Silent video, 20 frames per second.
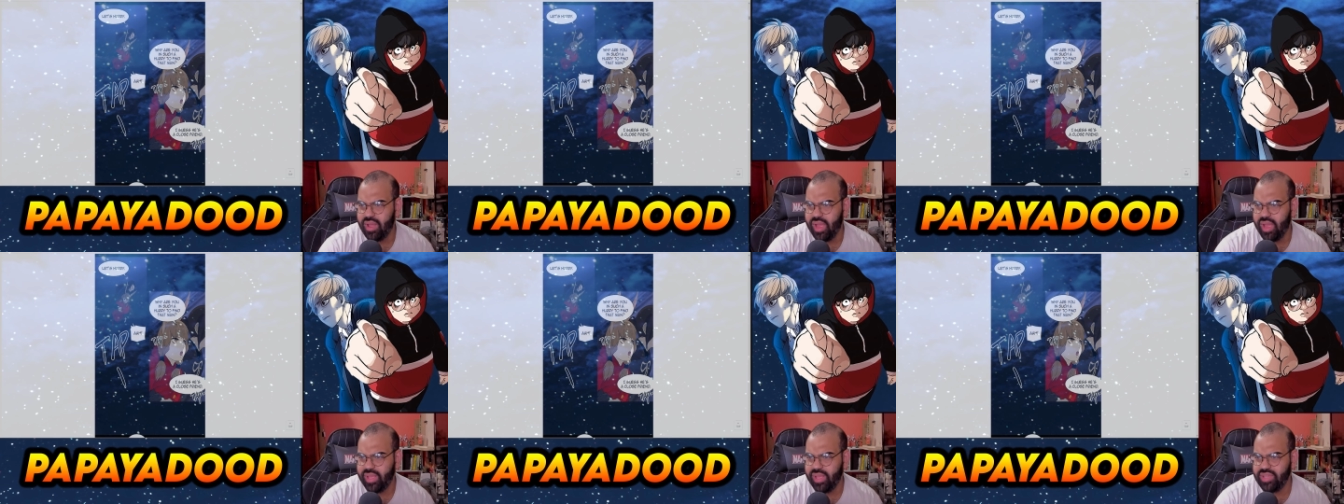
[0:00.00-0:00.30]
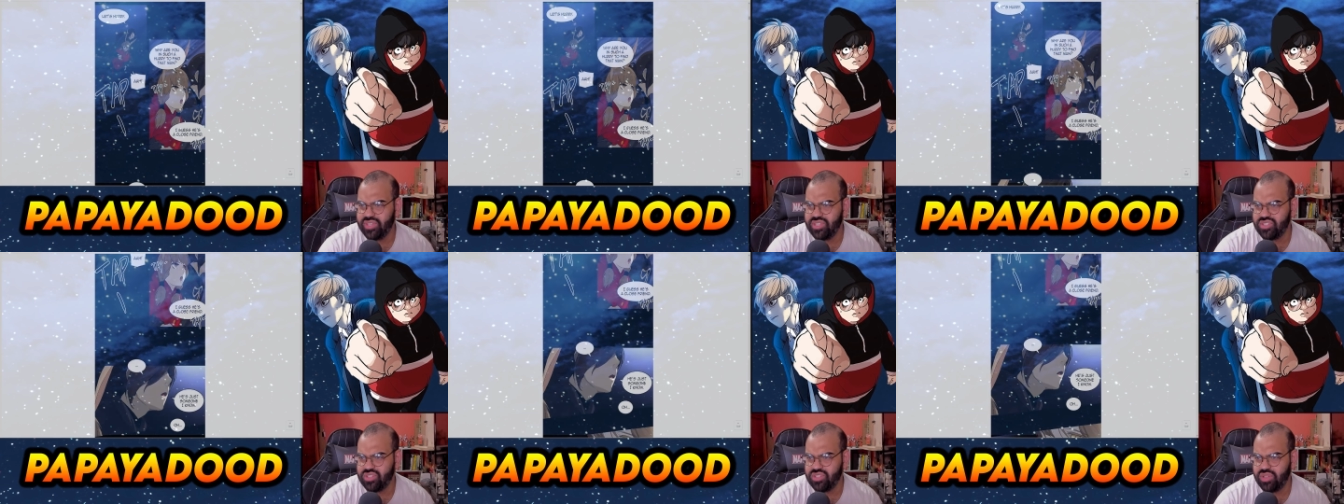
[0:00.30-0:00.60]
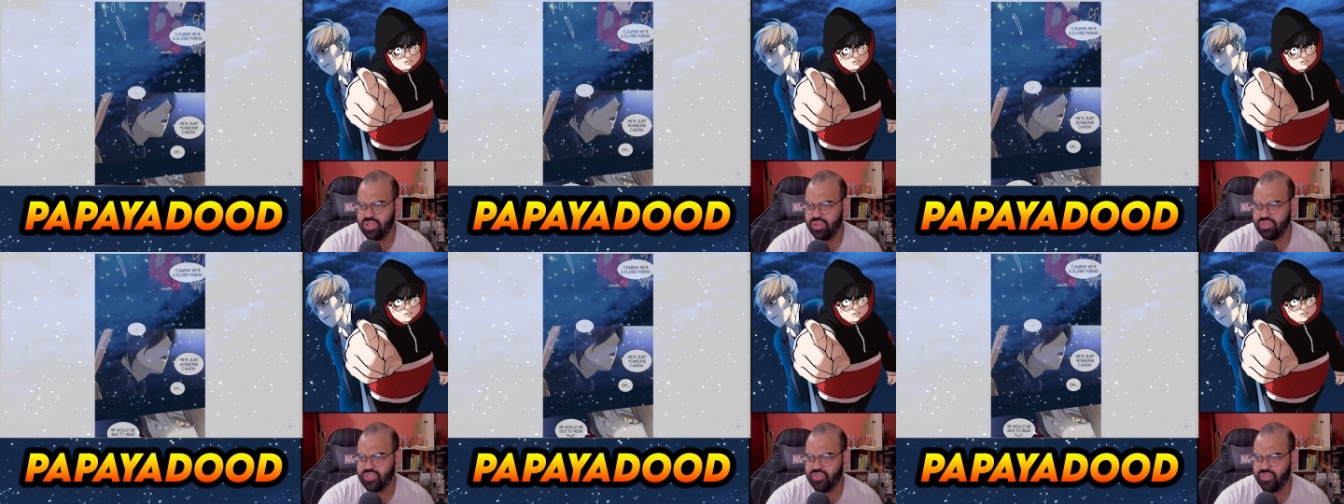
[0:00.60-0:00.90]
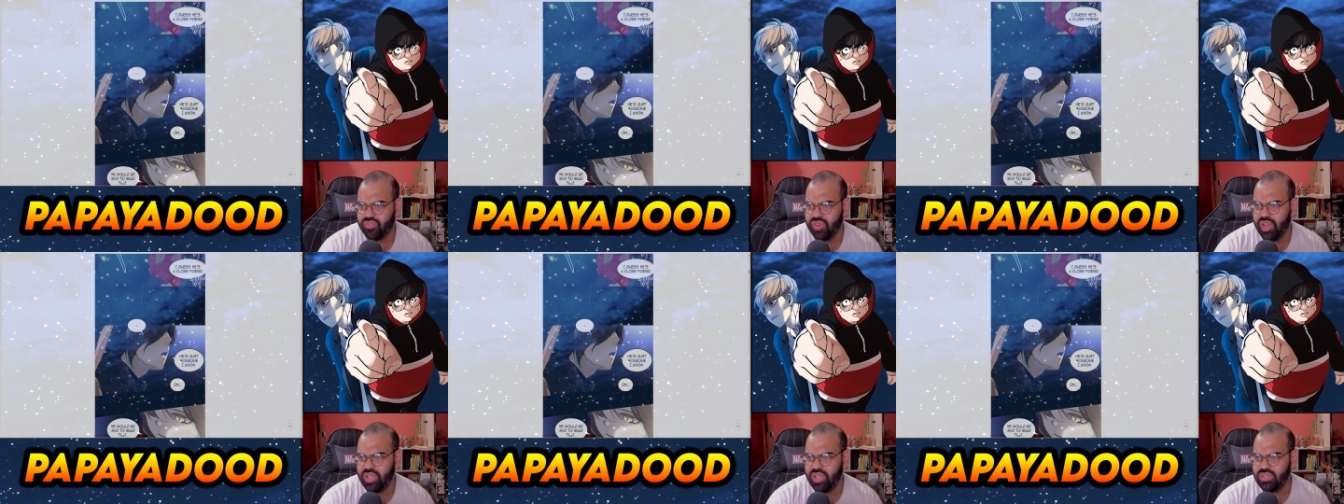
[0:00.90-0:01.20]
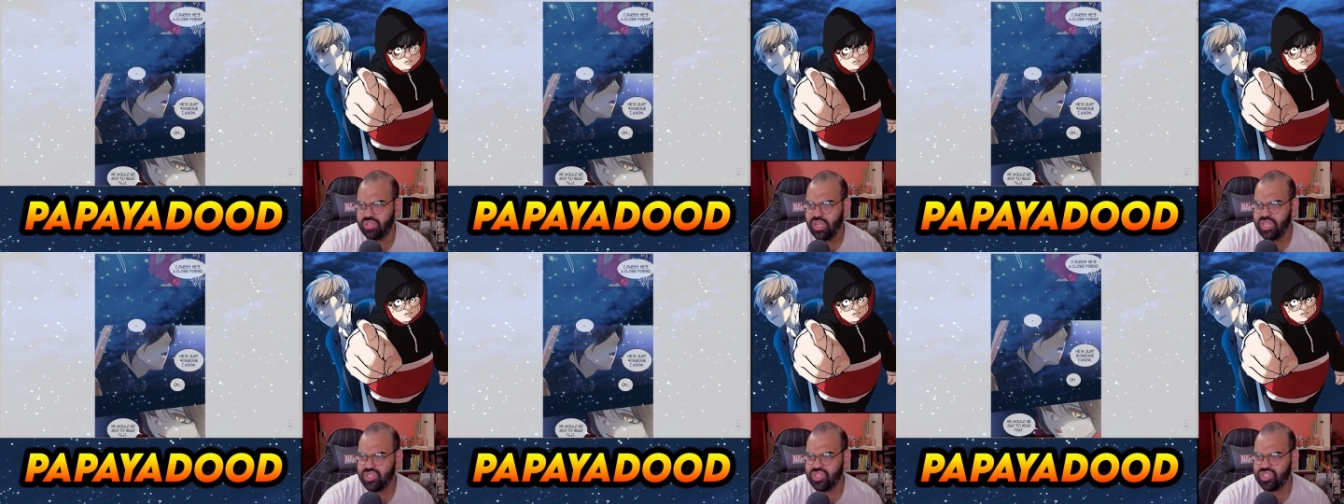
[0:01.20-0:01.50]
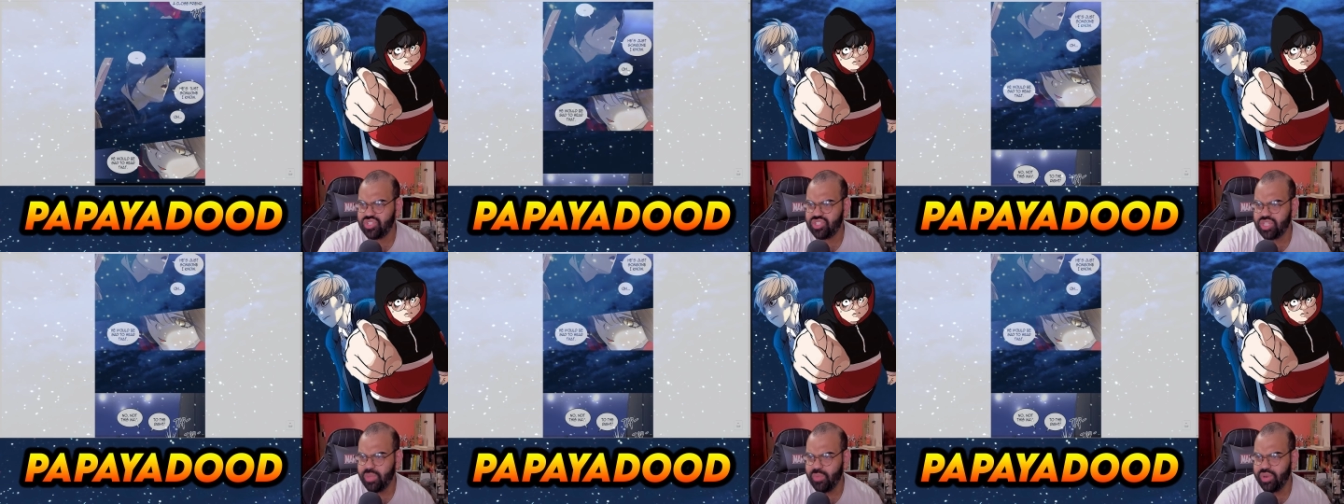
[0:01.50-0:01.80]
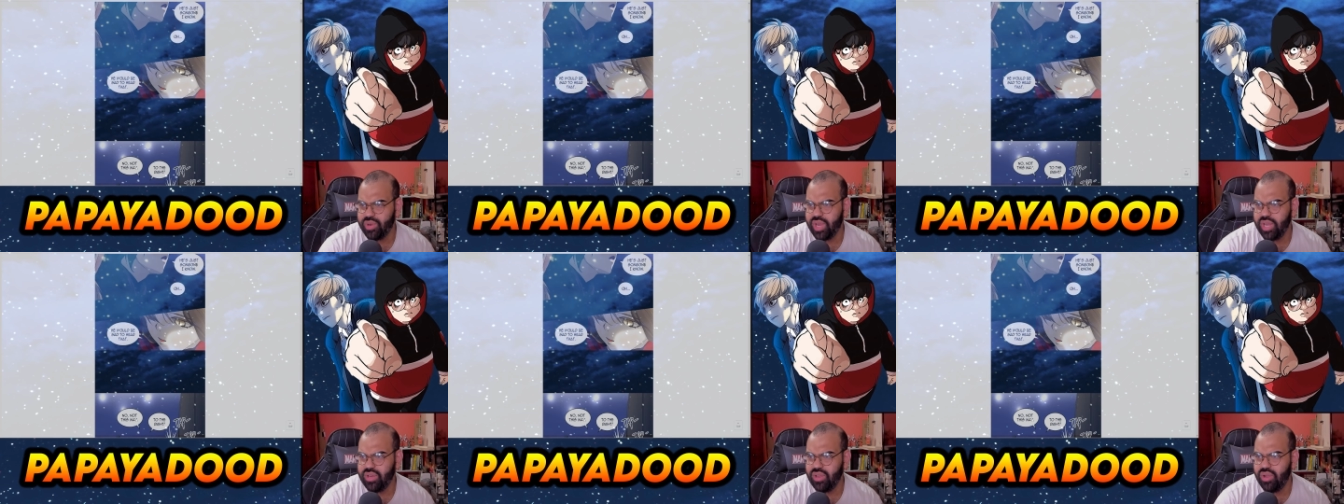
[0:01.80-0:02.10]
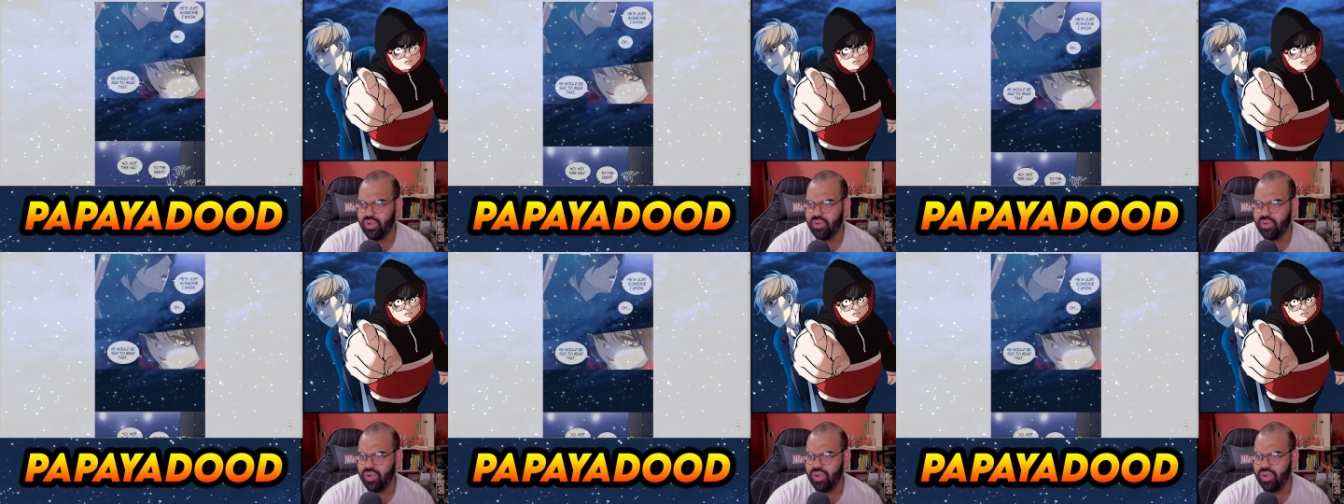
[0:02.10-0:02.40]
I guess he's a close friend. He's just someone I know.